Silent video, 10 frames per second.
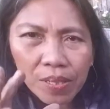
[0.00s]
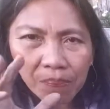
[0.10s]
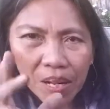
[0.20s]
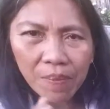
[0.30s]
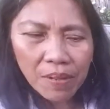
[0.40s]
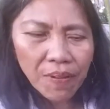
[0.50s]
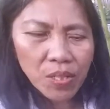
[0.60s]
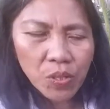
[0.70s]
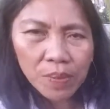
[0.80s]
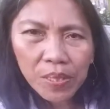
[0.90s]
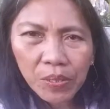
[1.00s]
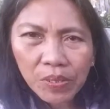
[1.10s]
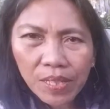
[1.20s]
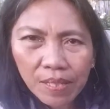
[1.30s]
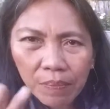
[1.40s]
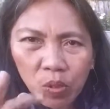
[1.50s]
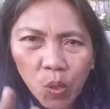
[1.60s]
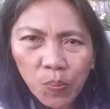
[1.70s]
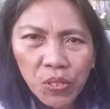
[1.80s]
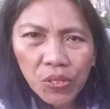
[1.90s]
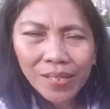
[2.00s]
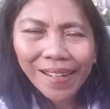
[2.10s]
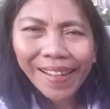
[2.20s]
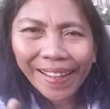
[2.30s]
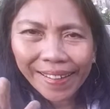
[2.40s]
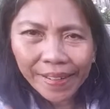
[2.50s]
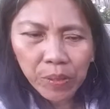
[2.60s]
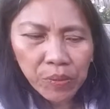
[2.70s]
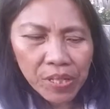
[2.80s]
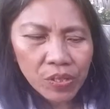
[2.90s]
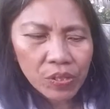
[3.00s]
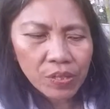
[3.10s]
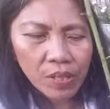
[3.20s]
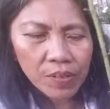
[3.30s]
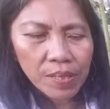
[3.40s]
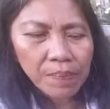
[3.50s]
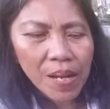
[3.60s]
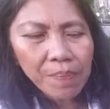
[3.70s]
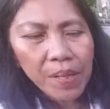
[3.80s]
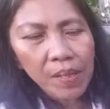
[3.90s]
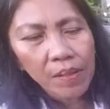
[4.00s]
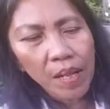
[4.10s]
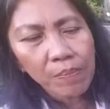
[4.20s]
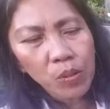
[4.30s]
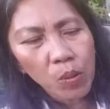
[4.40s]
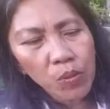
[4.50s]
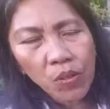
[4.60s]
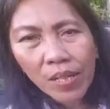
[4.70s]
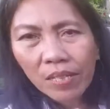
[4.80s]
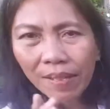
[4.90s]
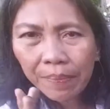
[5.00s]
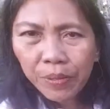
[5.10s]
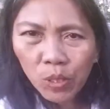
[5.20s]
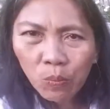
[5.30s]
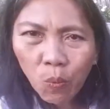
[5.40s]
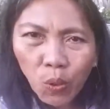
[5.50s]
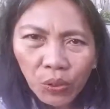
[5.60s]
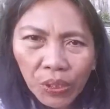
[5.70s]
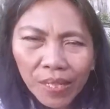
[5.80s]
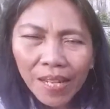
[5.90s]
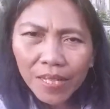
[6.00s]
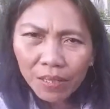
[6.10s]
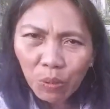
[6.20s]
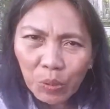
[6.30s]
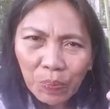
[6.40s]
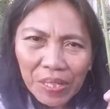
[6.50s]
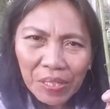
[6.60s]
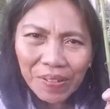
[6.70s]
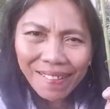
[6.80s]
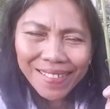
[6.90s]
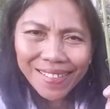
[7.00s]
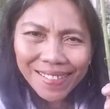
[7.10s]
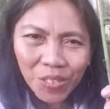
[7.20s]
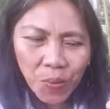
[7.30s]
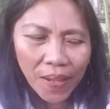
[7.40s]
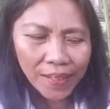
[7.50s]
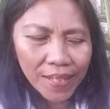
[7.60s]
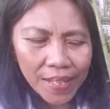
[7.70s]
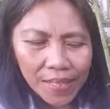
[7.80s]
primary function of the root is absorption and anchorage. Now, the primary absorption is the absorb water and also minerals in the soil.